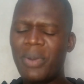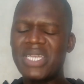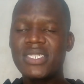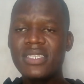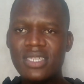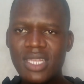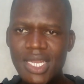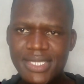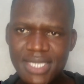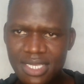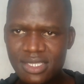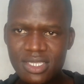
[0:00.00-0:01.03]
But in real
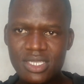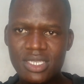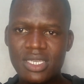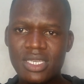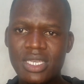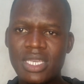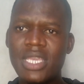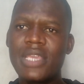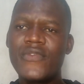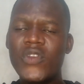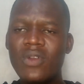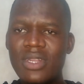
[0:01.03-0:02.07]
sense,
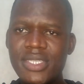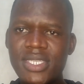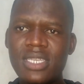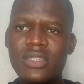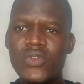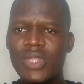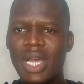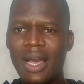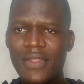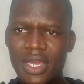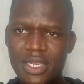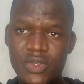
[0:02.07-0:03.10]
if you listen to the
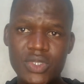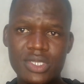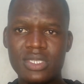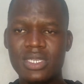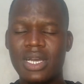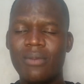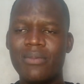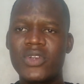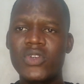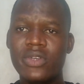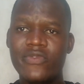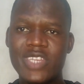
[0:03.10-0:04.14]
other news,
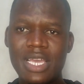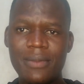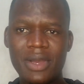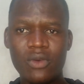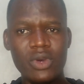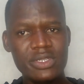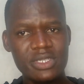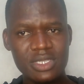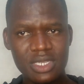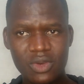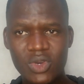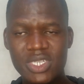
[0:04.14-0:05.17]
because of time, I won't
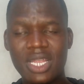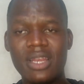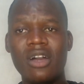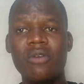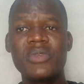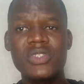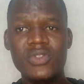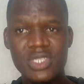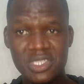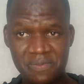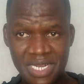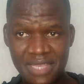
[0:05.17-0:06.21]
allow me to
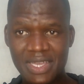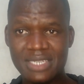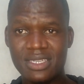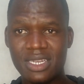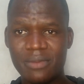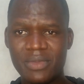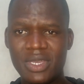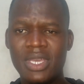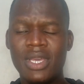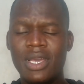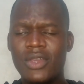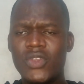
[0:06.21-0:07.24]
display that clip.
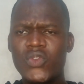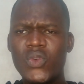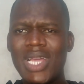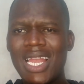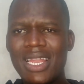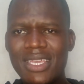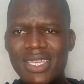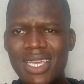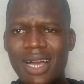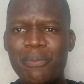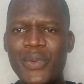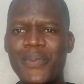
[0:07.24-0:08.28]
You will
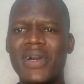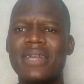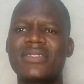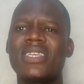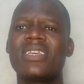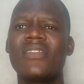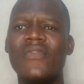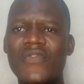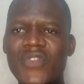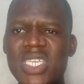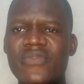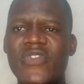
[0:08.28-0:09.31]
hear people are
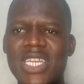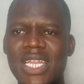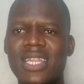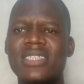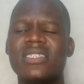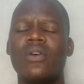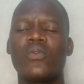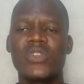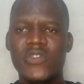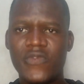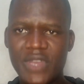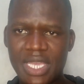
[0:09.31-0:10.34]
saying this fertilizer
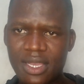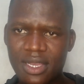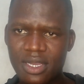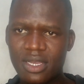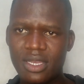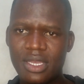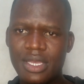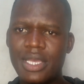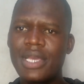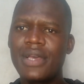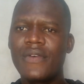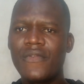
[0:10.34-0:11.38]
was fake.
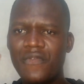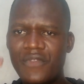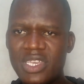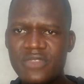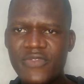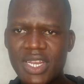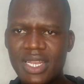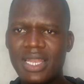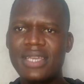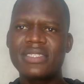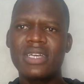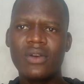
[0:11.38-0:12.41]
This
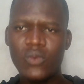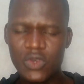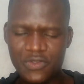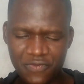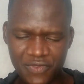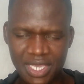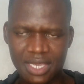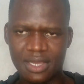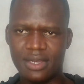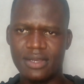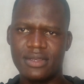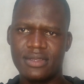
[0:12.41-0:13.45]
fertilizer was fake.